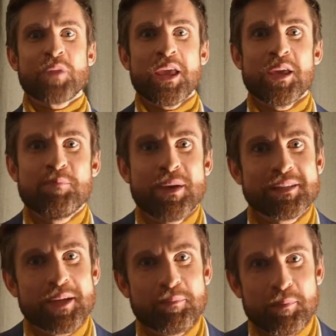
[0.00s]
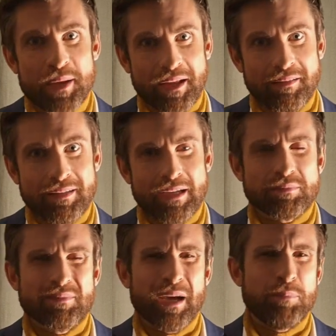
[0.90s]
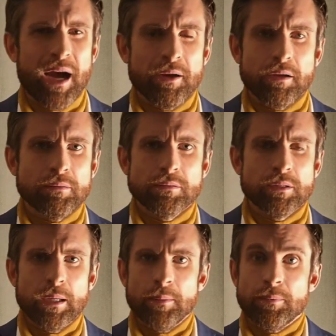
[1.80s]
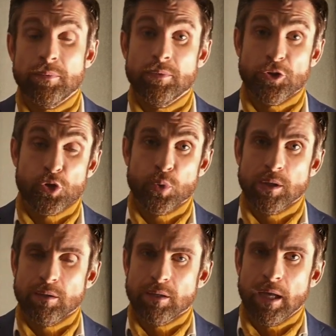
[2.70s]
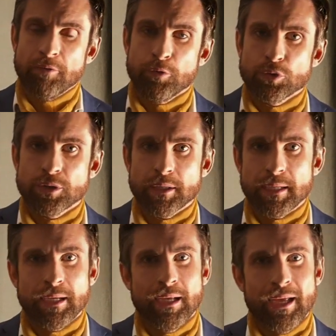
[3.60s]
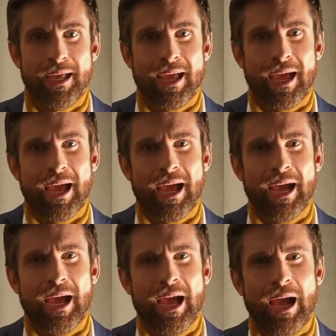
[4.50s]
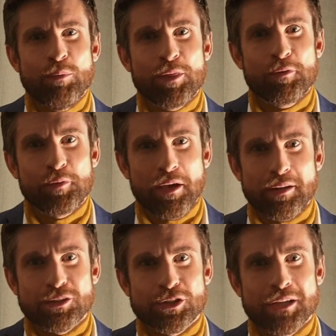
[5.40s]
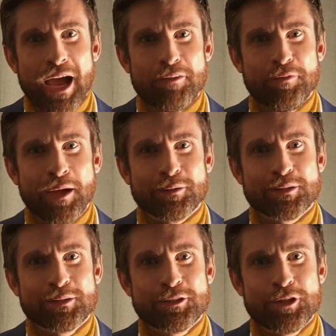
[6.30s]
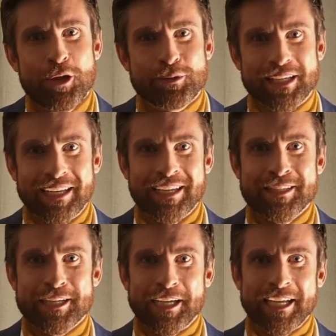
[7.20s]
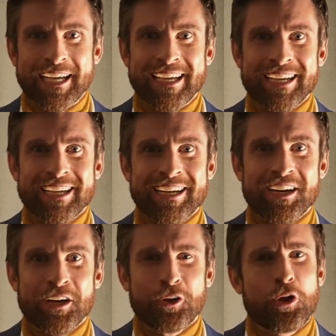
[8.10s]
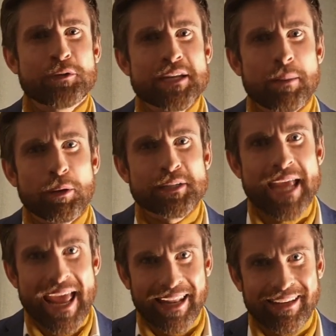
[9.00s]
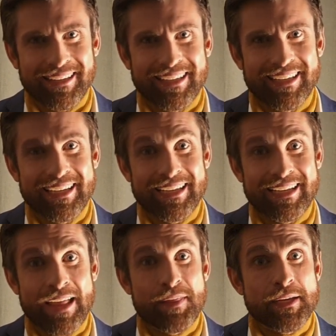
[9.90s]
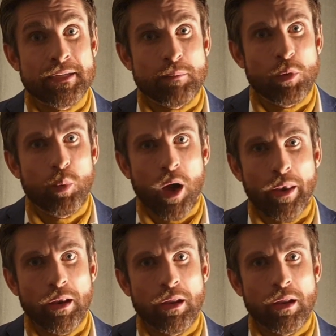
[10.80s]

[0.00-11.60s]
He picked up the pen, a biro, not a quill, unfortunately, and with a flourish I found totally endearing, wrote in number 10 and then in number 1.